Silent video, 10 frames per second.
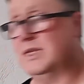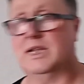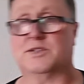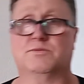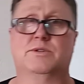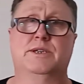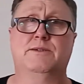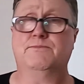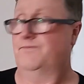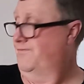the last one
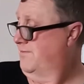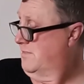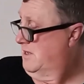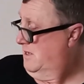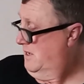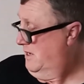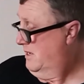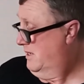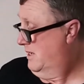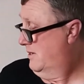now.
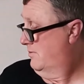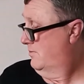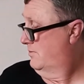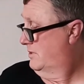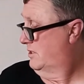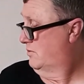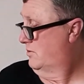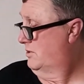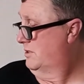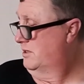Now, this
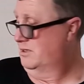one